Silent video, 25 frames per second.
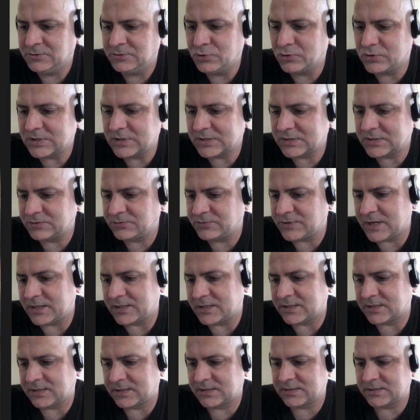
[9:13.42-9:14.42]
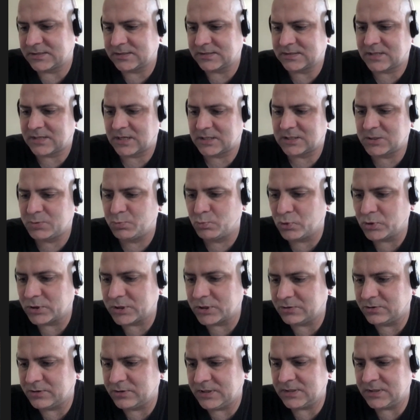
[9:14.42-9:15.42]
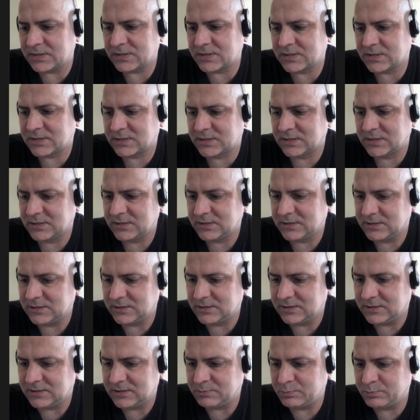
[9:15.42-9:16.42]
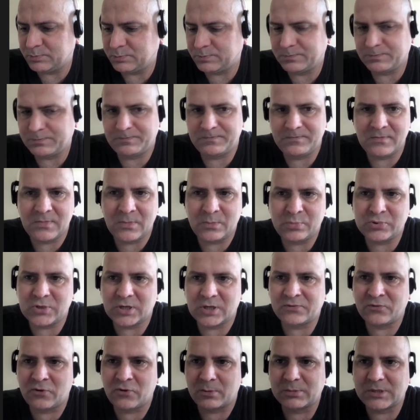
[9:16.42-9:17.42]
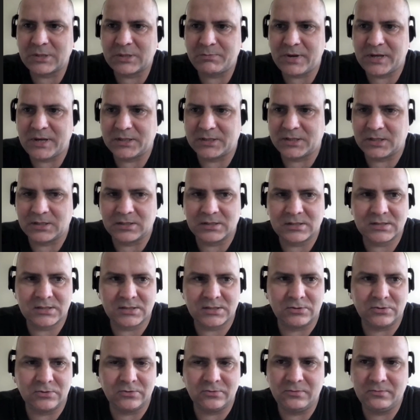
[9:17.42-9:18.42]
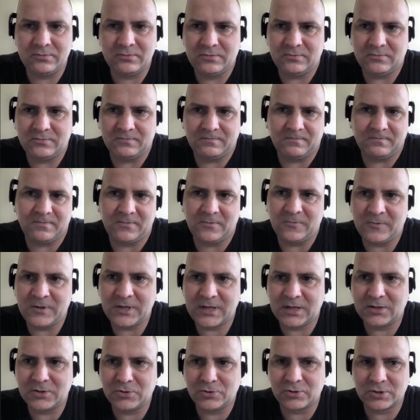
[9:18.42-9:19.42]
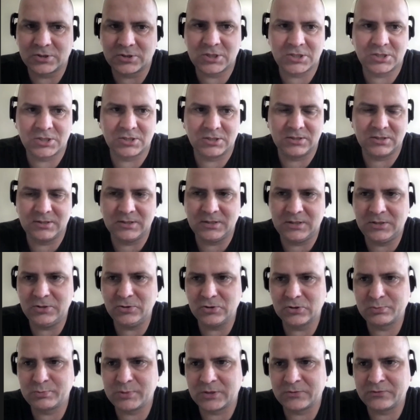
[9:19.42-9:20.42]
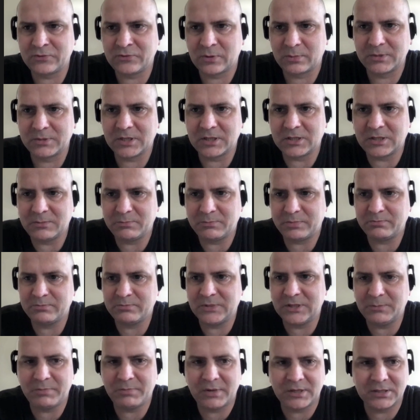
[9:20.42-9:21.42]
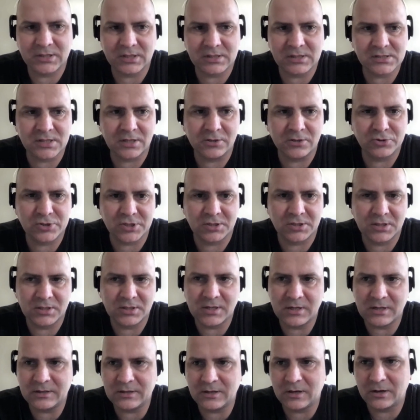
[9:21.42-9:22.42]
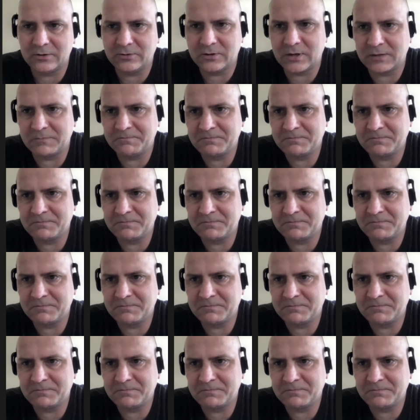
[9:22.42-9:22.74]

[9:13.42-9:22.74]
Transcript: looks like such model is platform dependent. So we cannot use platform dependent solution in